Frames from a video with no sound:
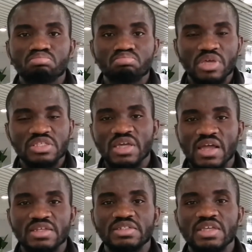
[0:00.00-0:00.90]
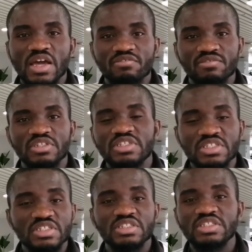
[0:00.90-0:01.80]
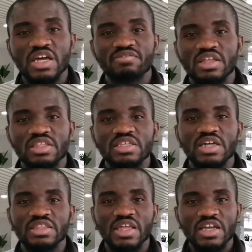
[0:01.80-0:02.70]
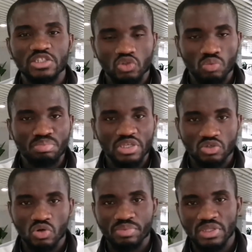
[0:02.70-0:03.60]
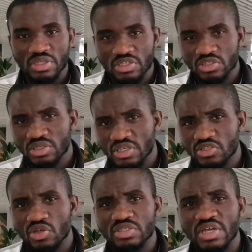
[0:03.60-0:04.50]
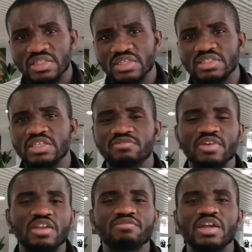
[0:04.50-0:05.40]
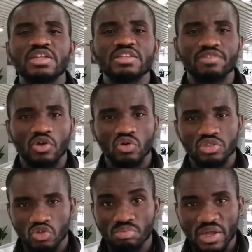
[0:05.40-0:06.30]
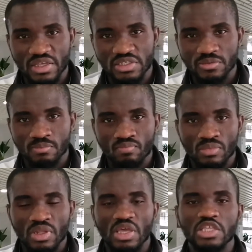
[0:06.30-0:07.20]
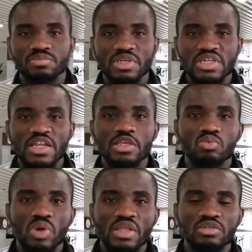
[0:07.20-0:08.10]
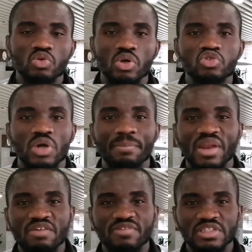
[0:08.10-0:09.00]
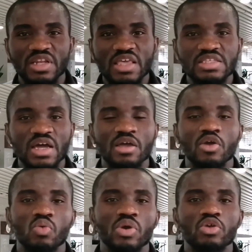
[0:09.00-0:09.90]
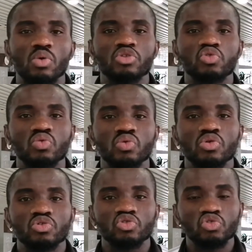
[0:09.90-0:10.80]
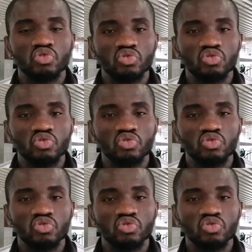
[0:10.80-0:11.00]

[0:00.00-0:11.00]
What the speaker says: basically the disadvantage attached to mixed cropping is just that it is very, very difficult to manage, especially when you want to apply fertilizer, when you want to do